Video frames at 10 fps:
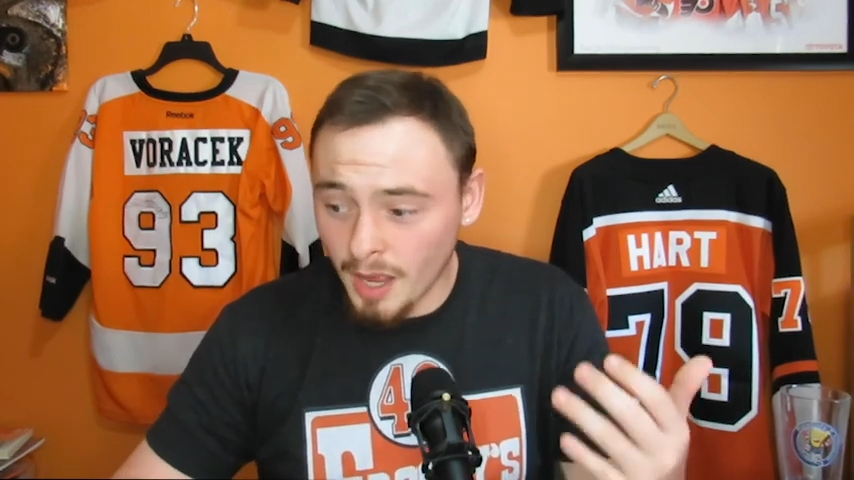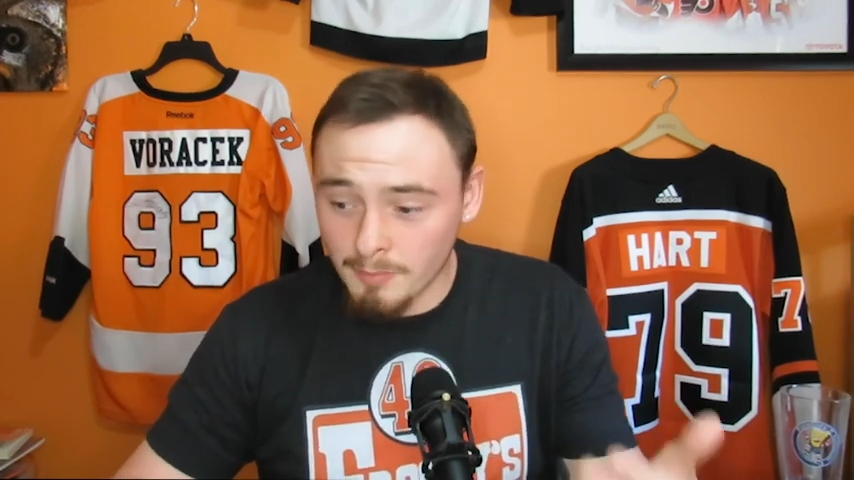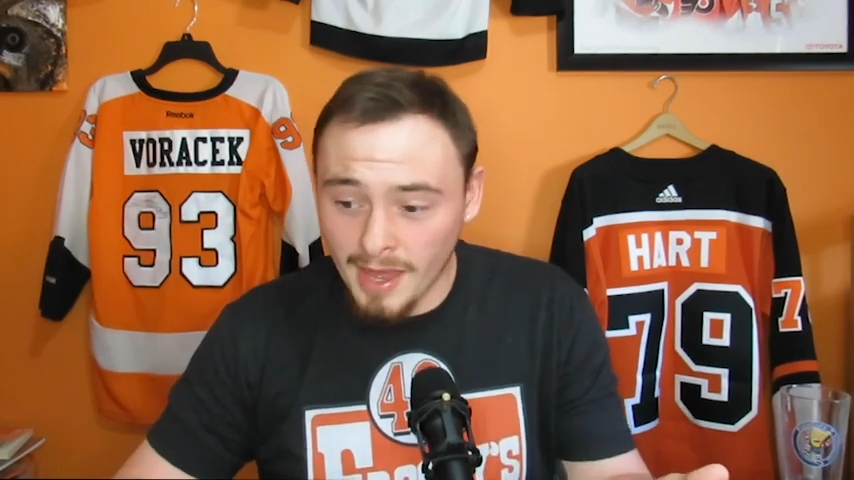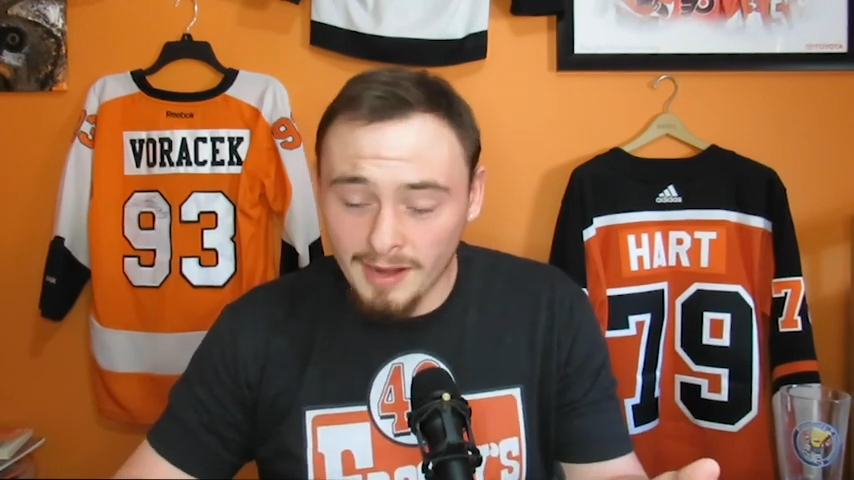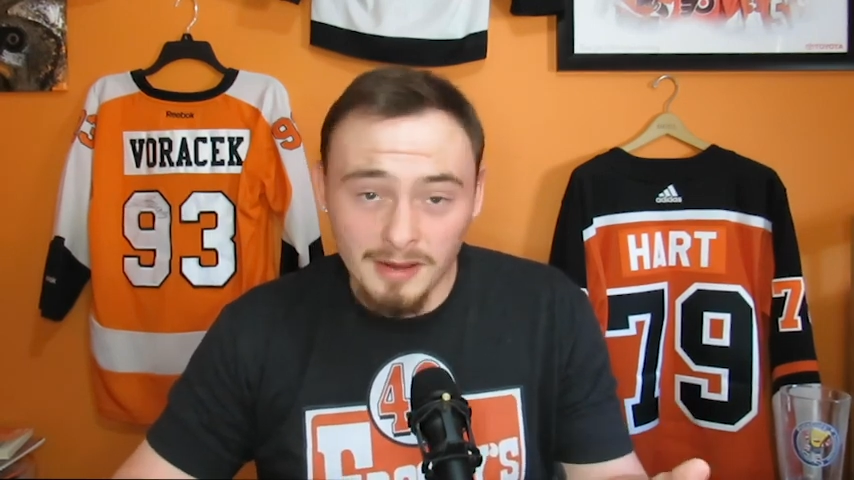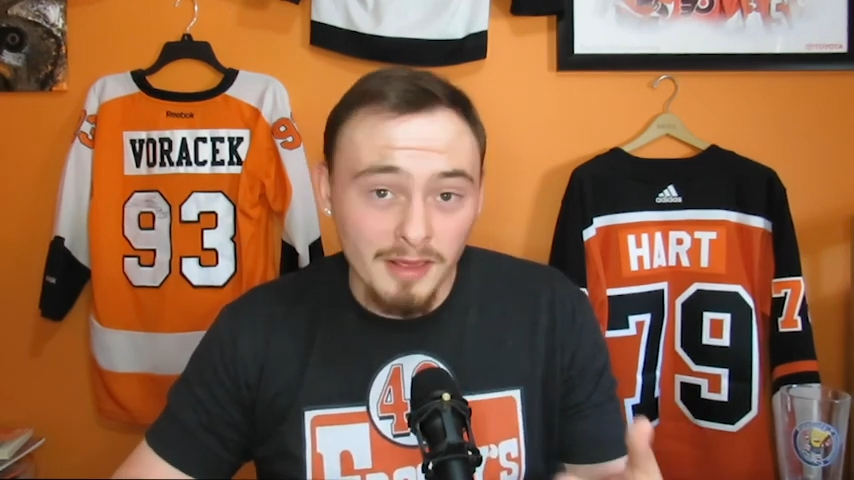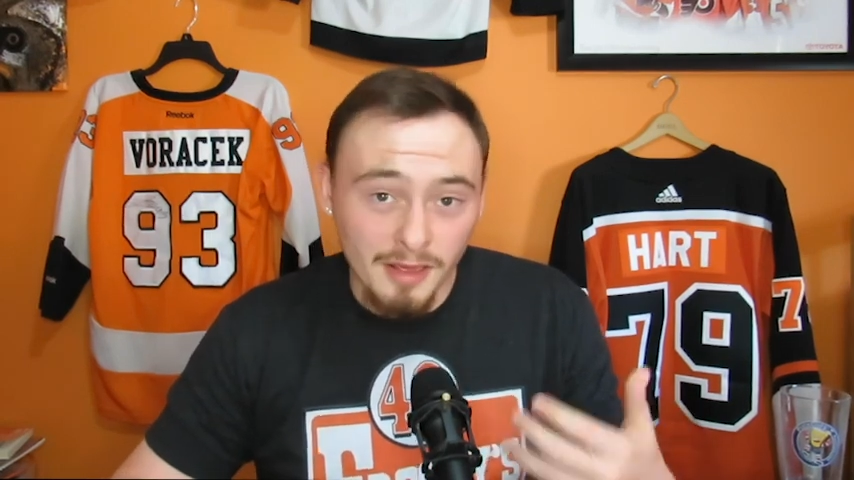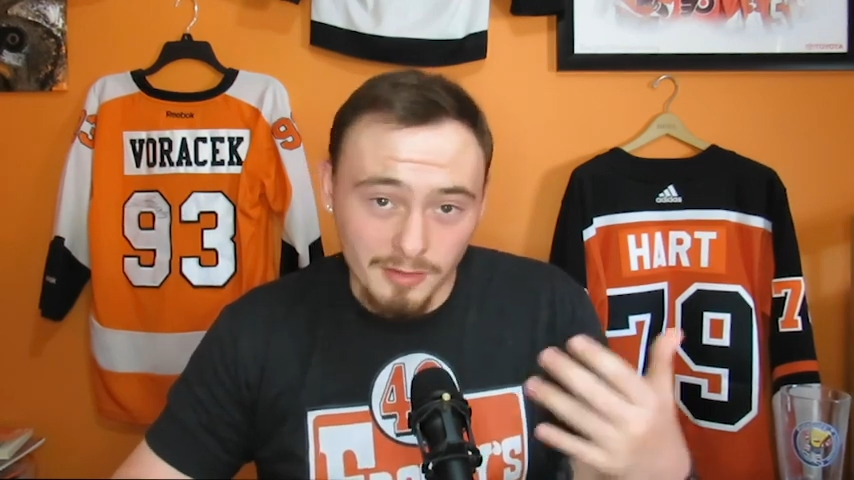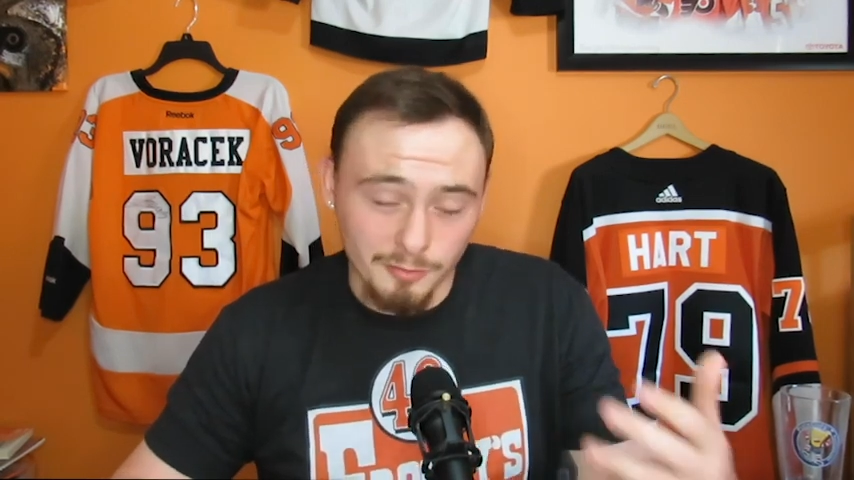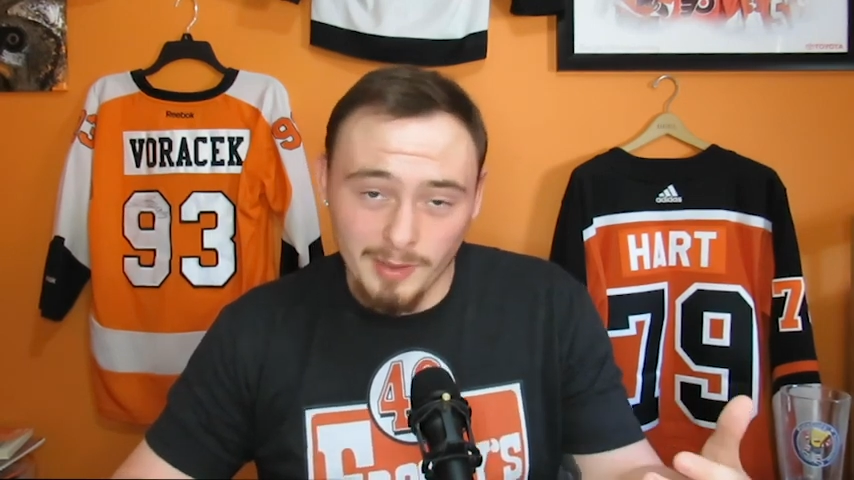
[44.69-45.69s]
I met
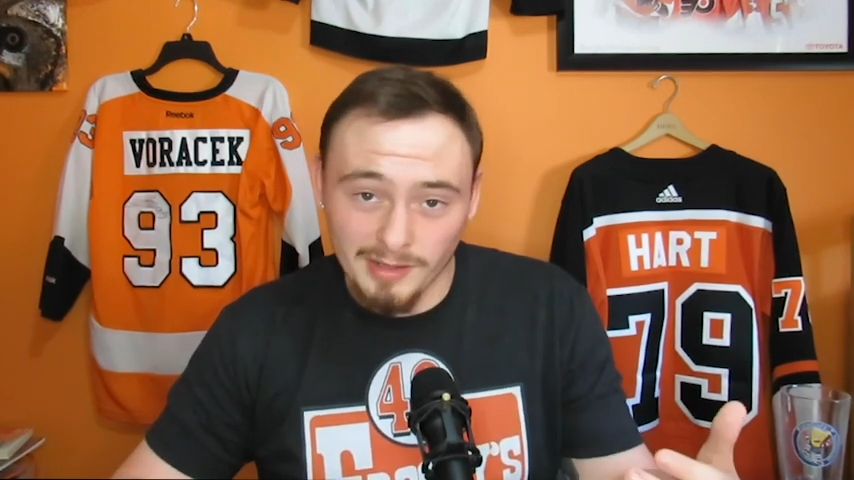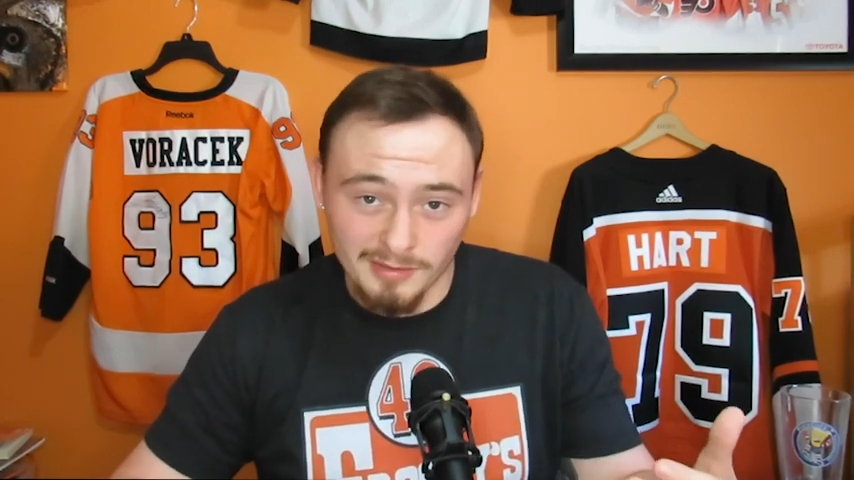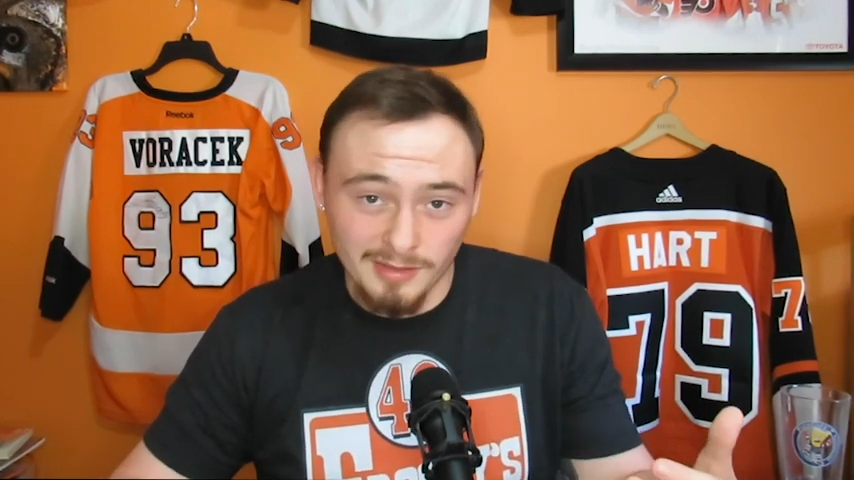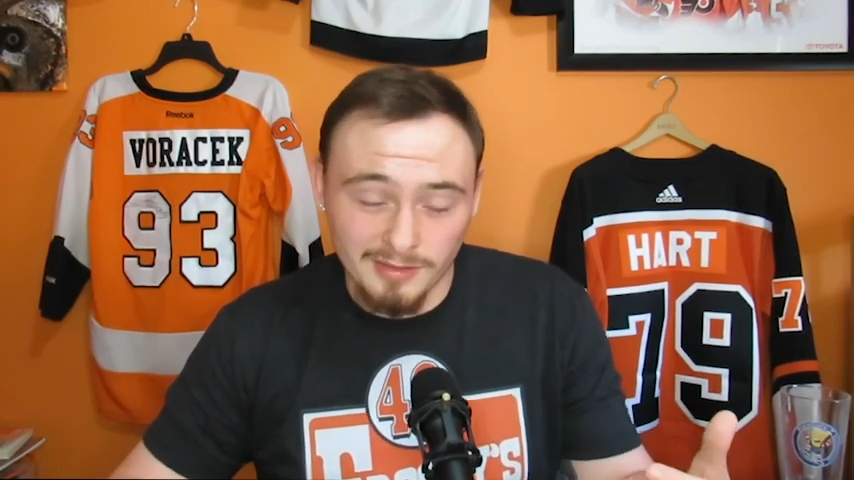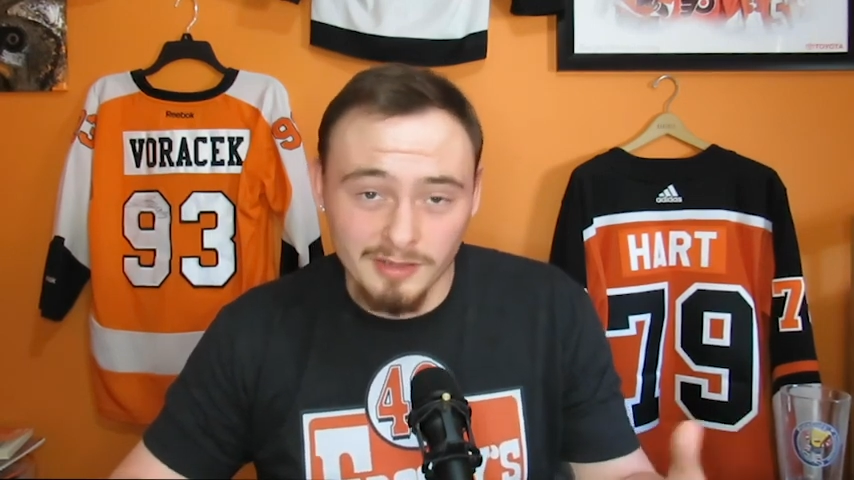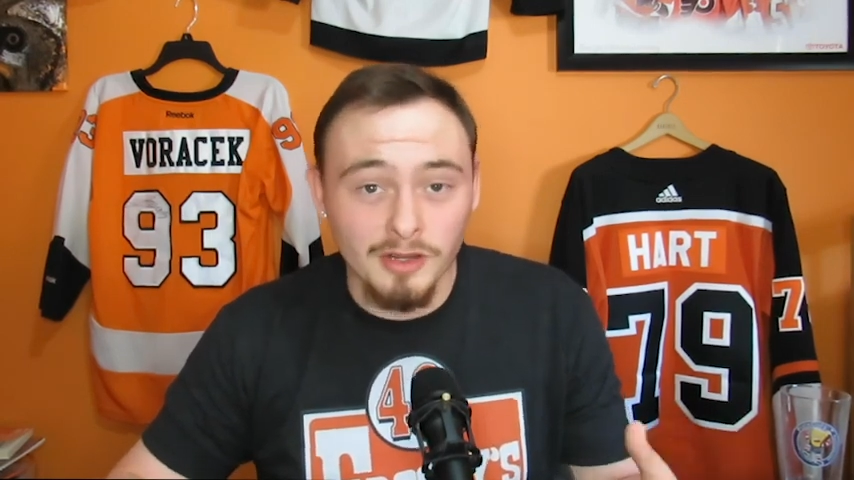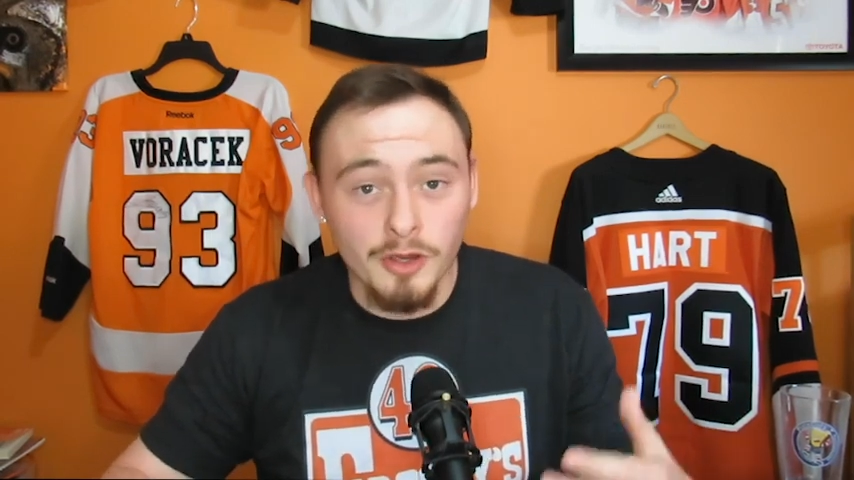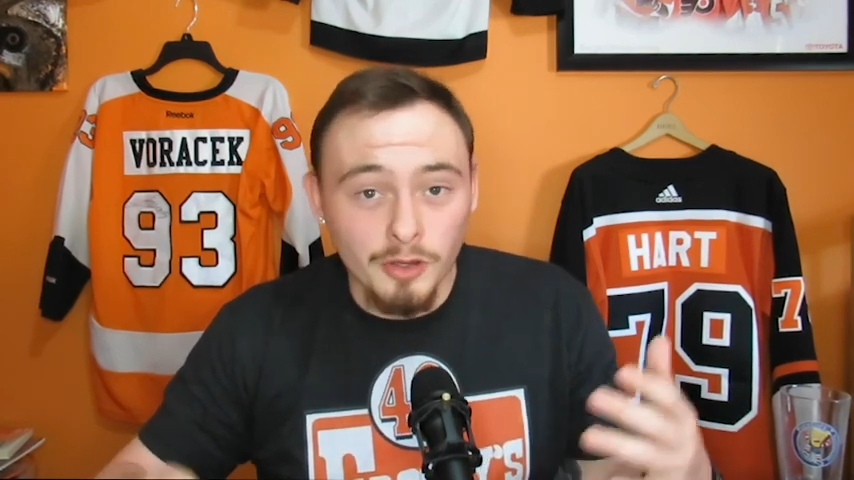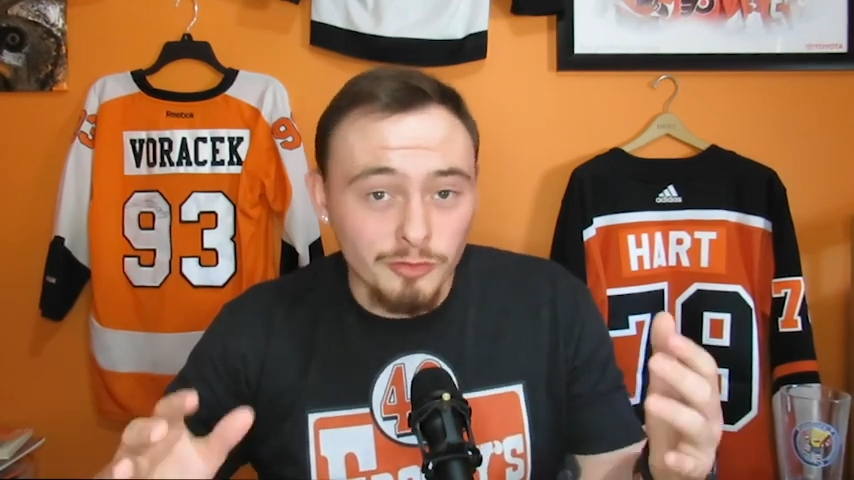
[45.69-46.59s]
this past season.